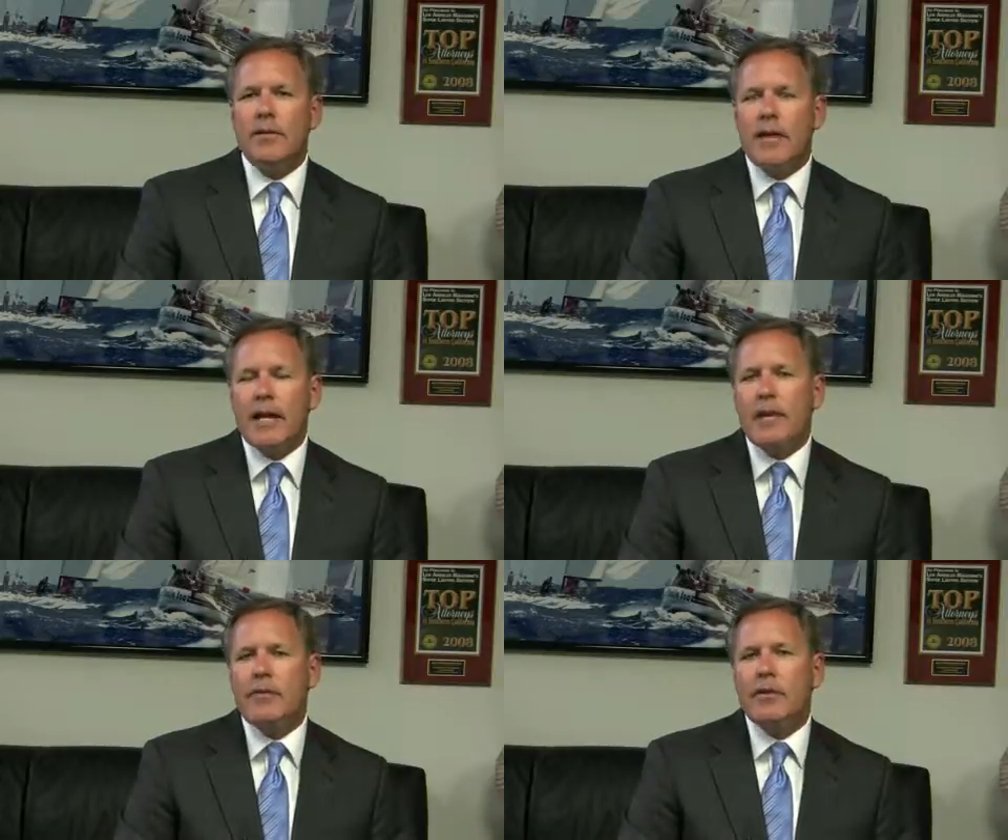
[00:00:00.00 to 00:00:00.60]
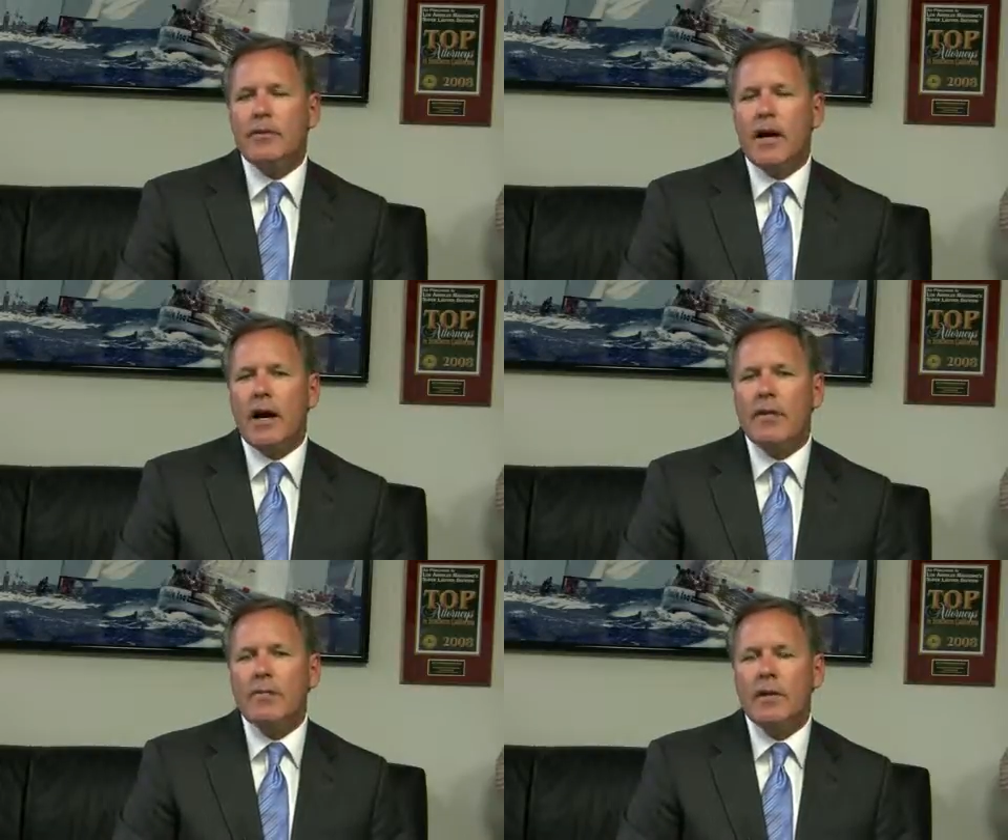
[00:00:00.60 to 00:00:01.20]
Thank you for your
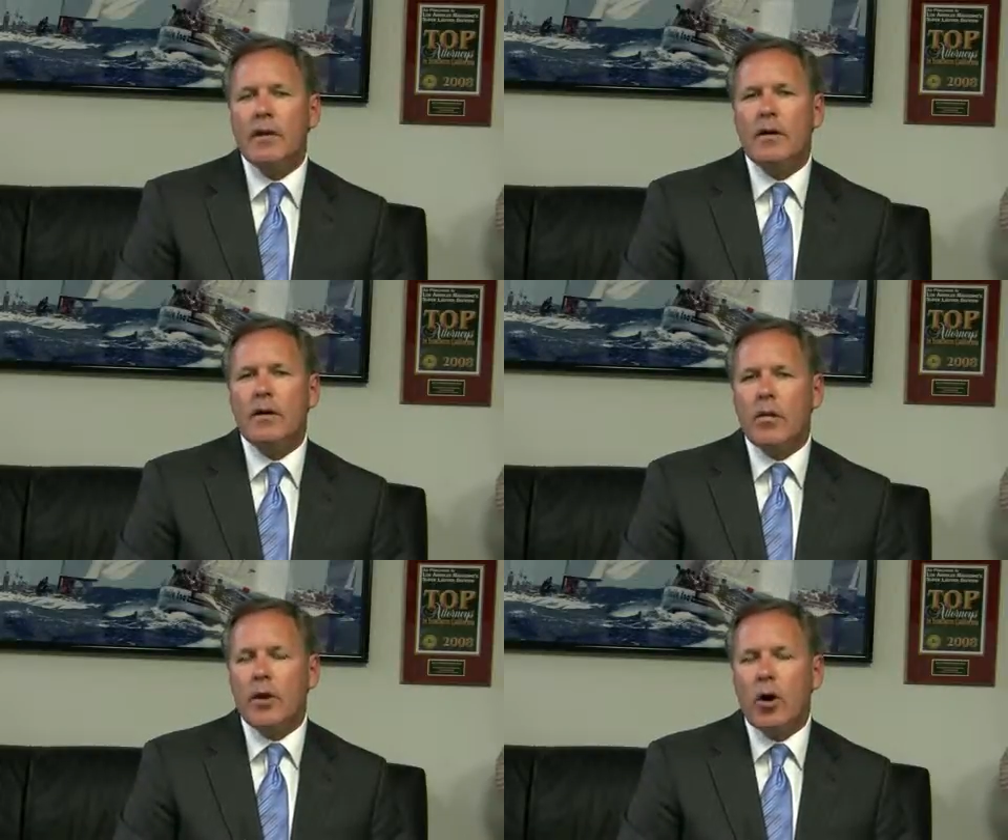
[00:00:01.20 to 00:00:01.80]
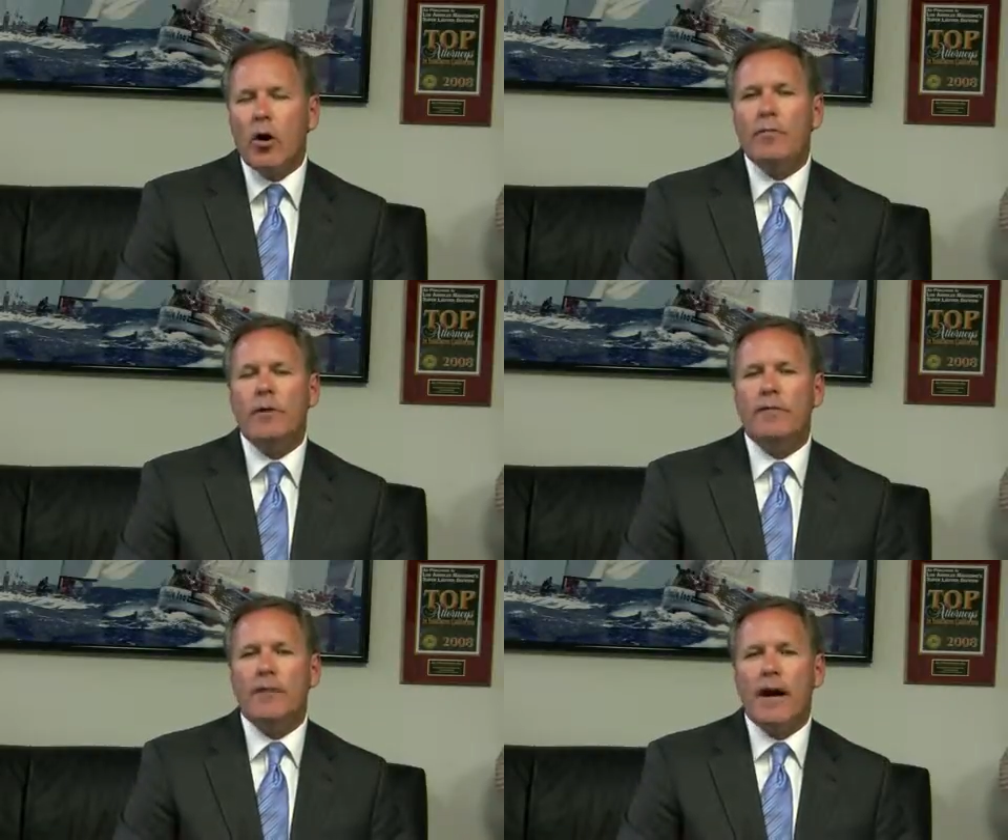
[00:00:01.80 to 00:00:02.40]
time. We hope
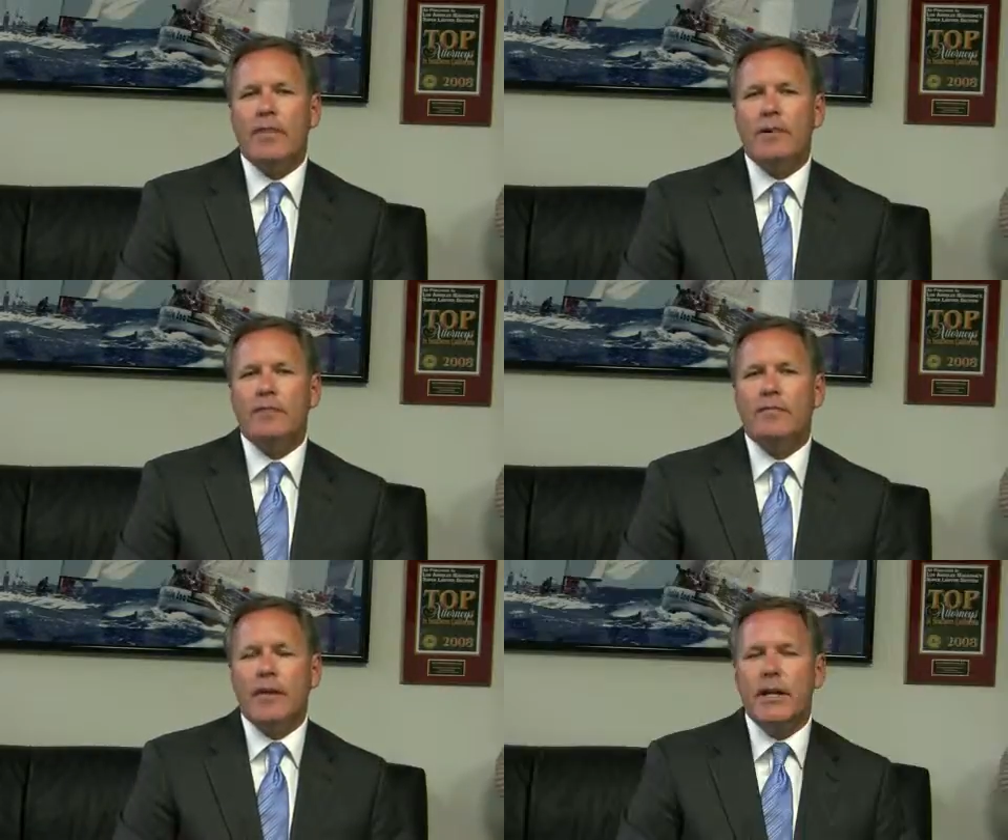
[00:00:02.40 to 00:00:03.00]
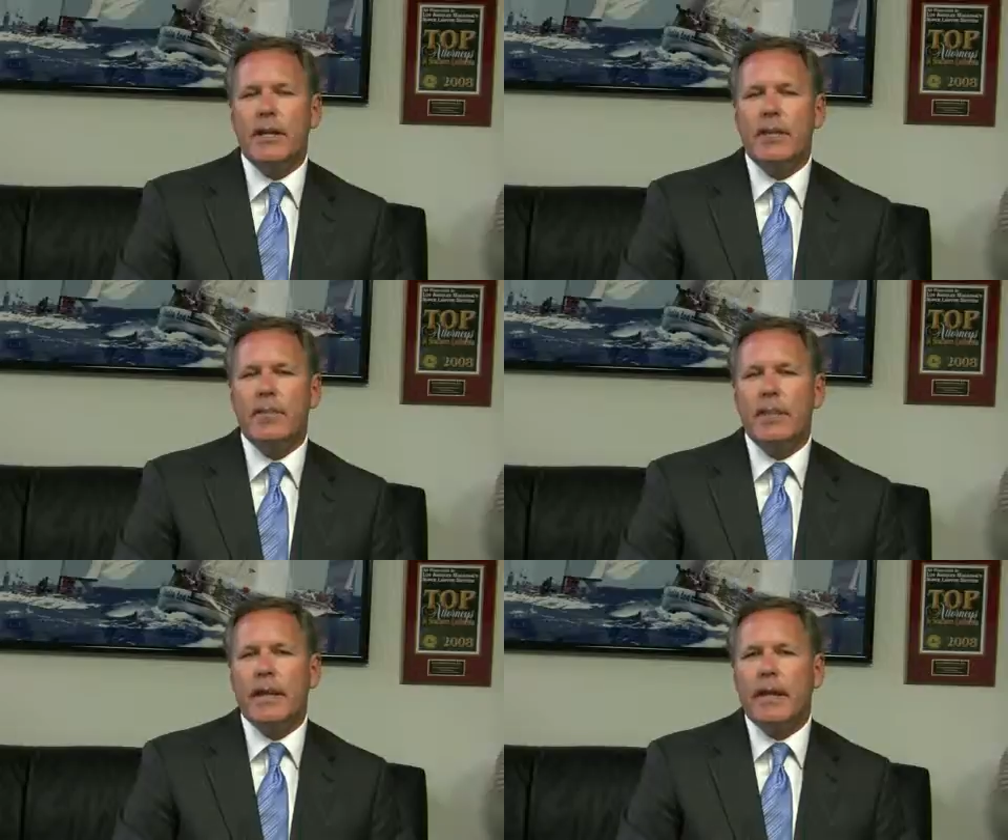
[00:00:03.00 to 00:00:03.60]
you found this video
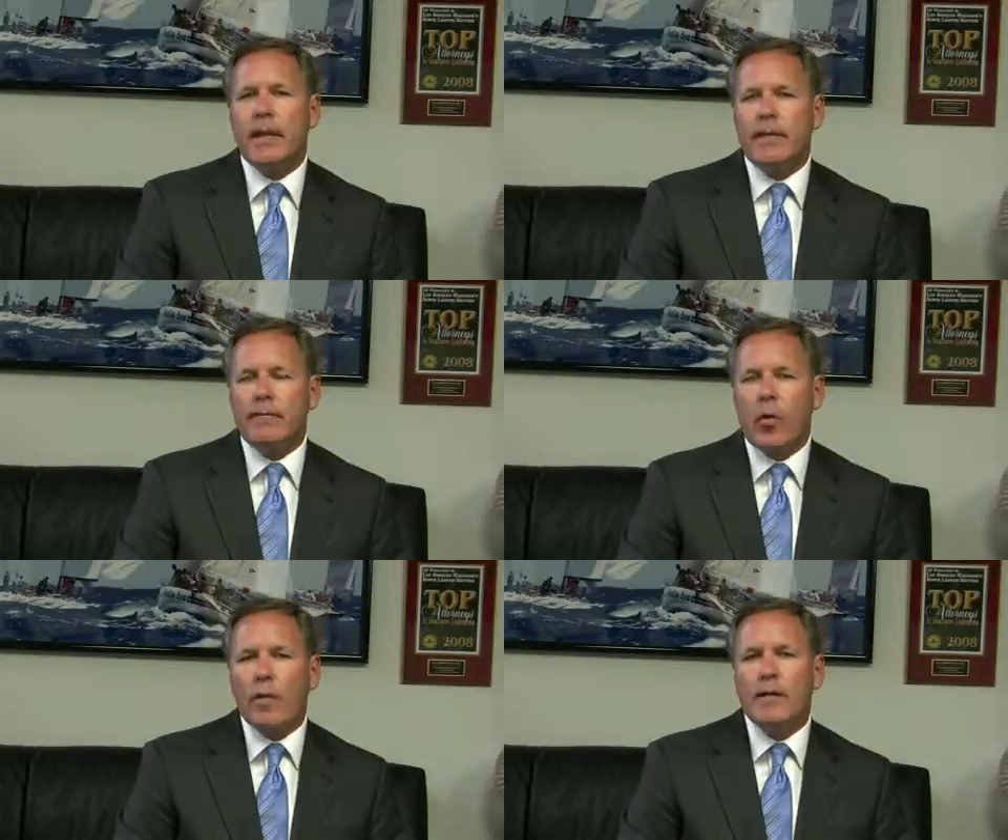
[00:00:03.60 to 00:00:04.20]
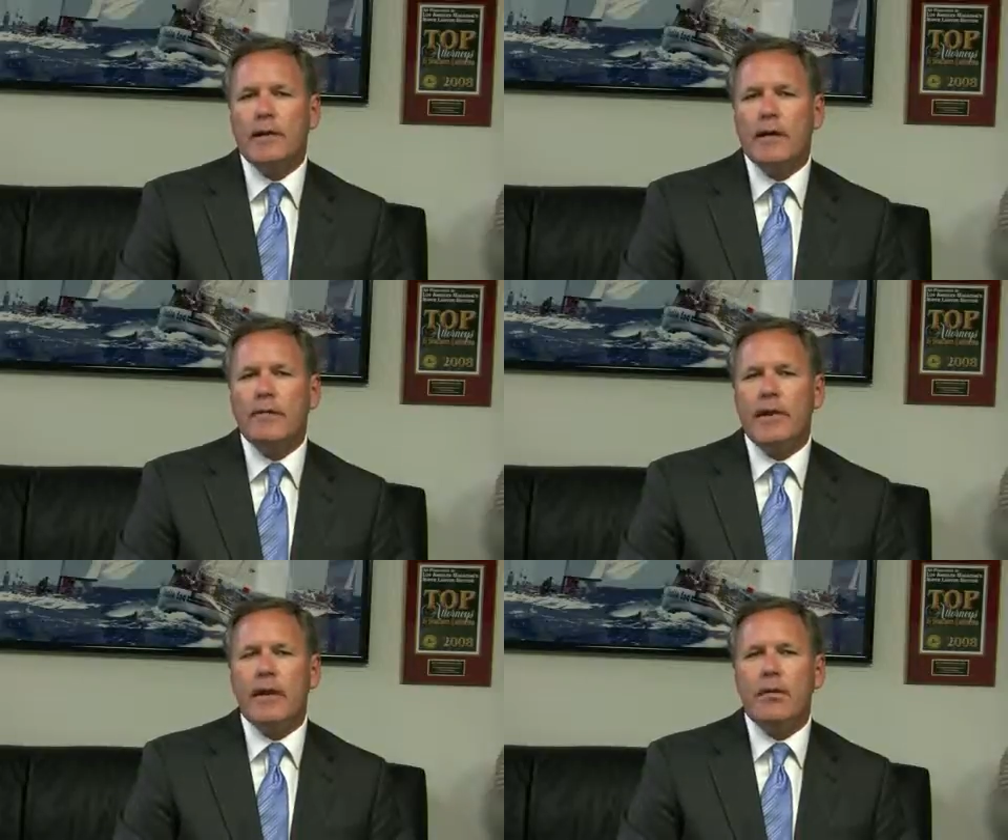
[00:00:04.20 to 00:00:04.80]

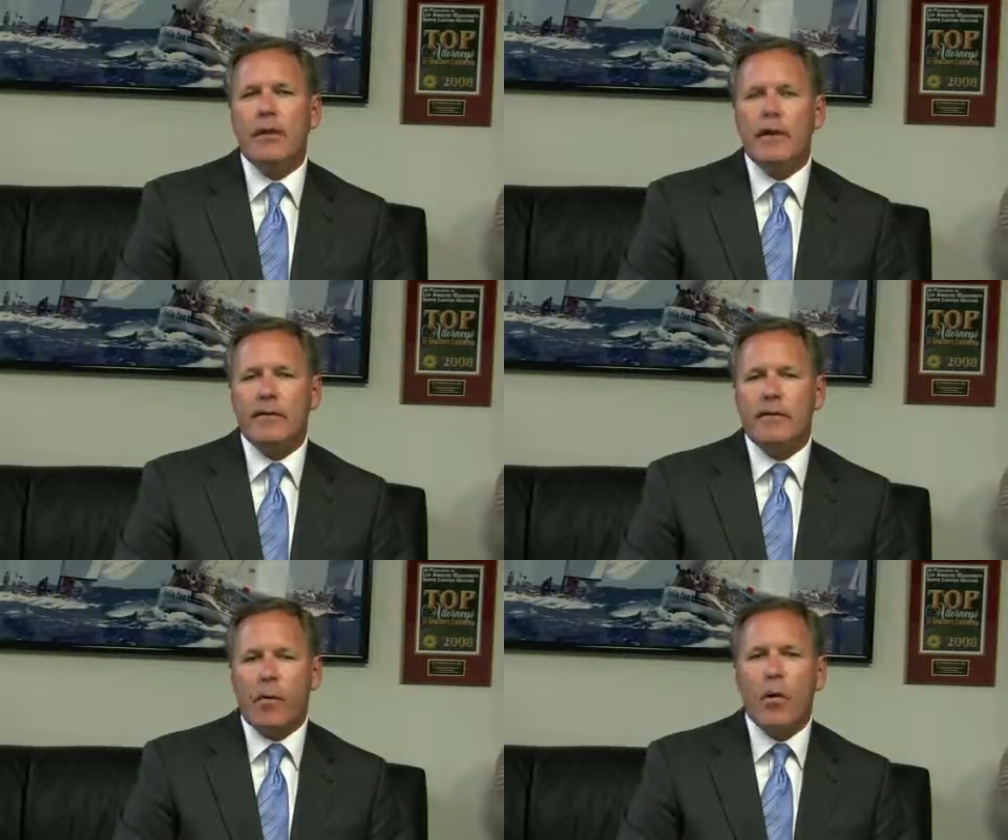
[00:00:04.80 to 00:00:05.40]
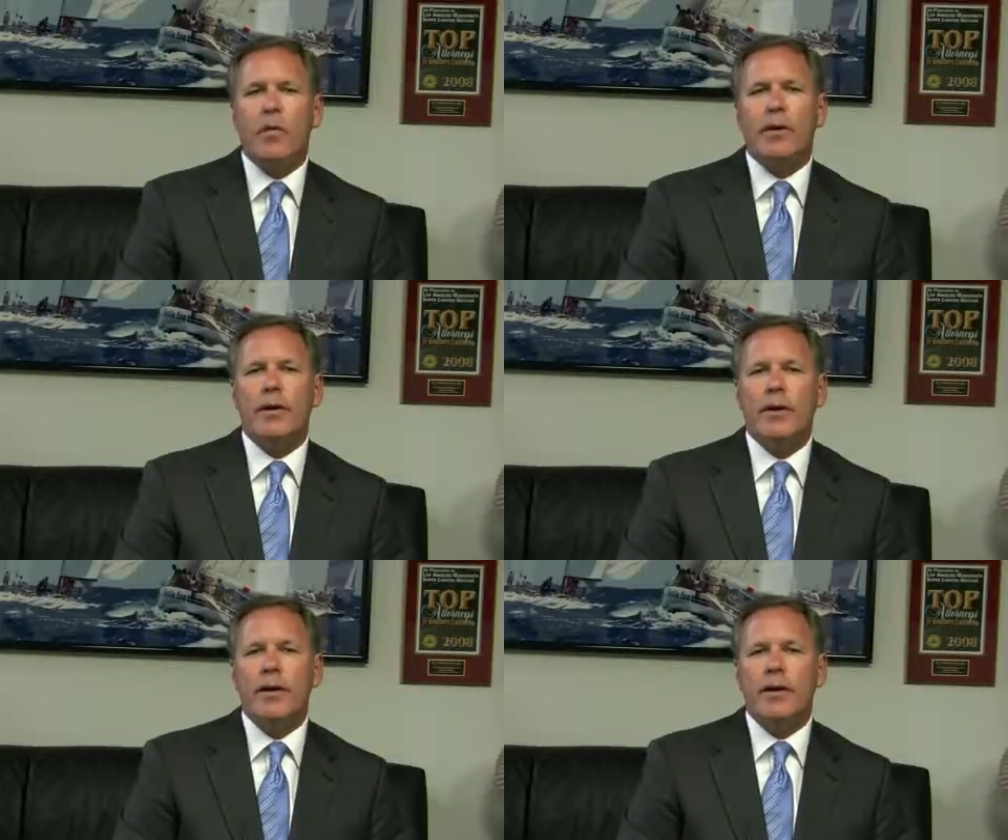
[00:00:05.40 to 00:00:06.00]
informative, and we look forward